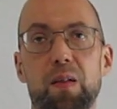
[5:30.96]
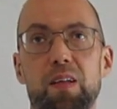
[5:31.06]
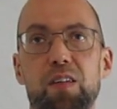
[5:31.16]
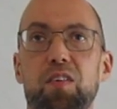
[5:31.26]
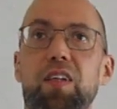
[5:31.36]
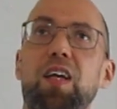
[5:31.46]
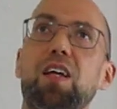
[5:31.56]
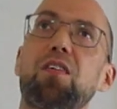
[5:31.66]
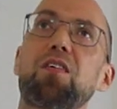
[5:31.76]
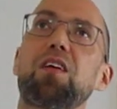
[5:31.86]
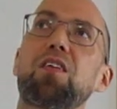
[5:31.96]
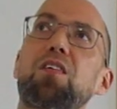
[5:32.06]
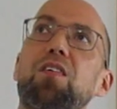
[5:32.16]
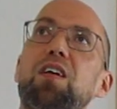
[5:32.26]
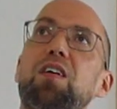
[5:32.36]
is a
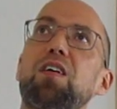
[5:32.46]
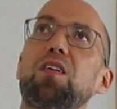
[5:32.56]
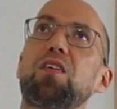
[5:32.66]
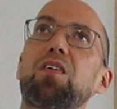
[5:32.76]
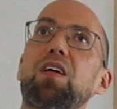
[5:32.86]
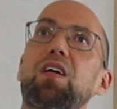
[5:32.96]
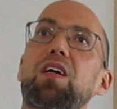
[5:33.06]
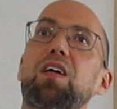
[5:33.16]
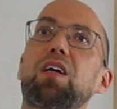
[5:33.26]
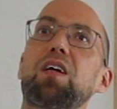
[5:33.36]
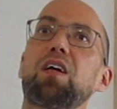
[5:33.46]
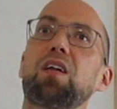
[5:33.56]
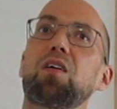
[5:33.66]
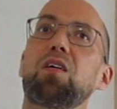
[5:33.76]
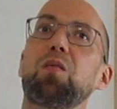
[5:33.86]
K33 three
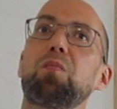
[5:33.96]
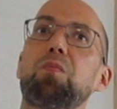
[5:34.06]
colorable?